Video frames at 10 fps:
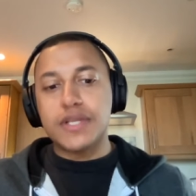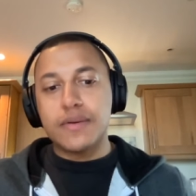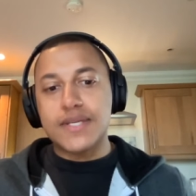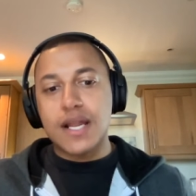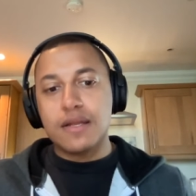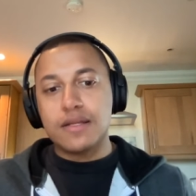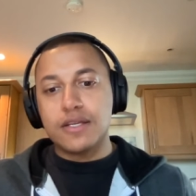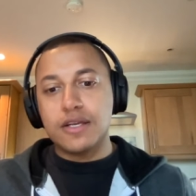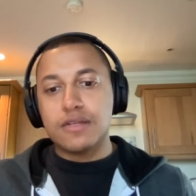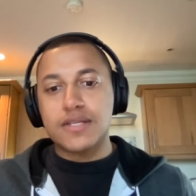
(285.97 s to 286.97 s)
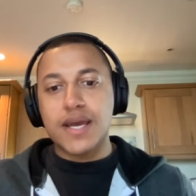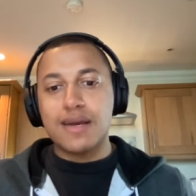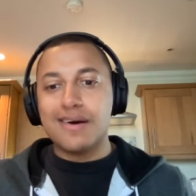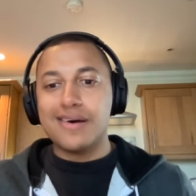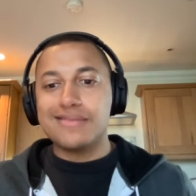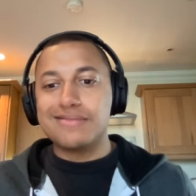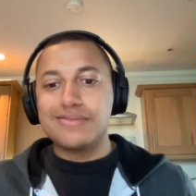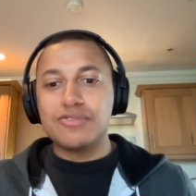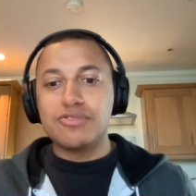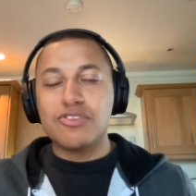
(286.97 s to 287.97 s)
So they were telling, you know, saying, "Oh, it's
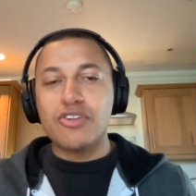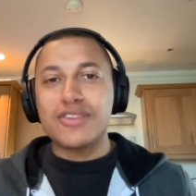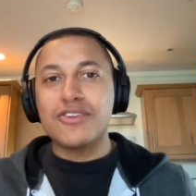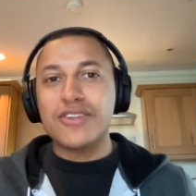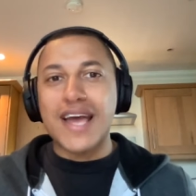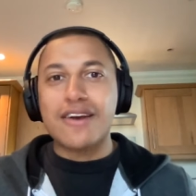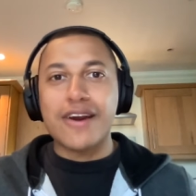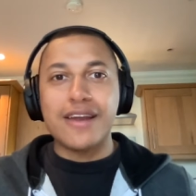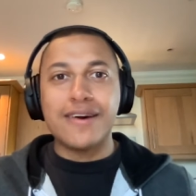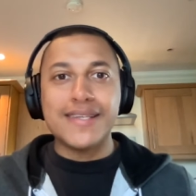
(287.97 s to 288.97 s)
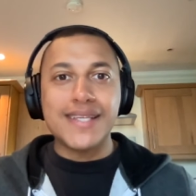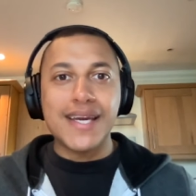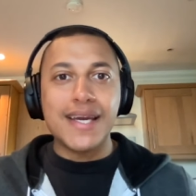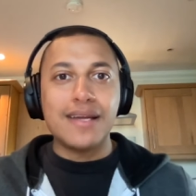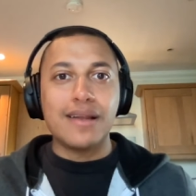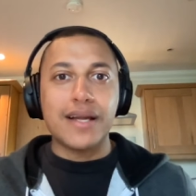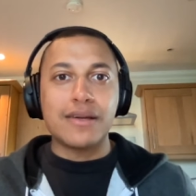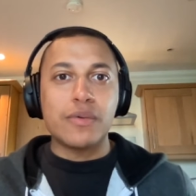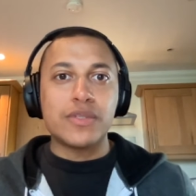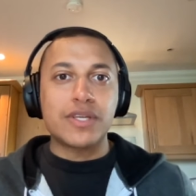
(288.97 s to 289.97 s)
not not that great an idea. Like,
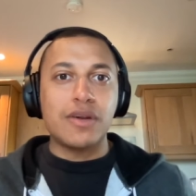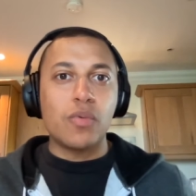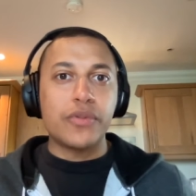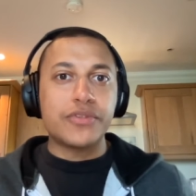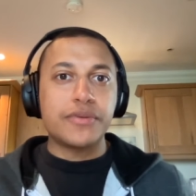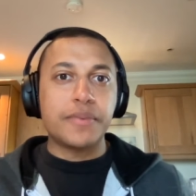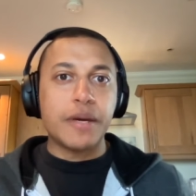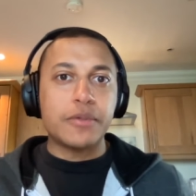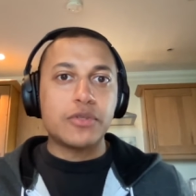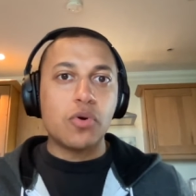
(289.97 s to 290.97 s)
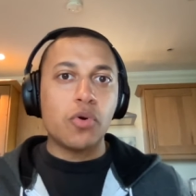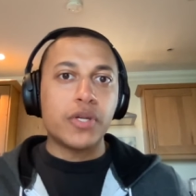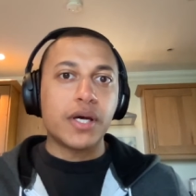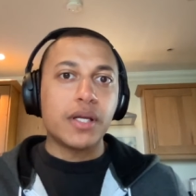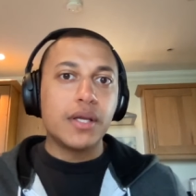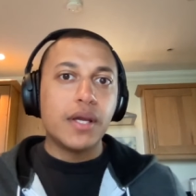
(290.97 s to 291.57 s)
no one's going to want to be able to order."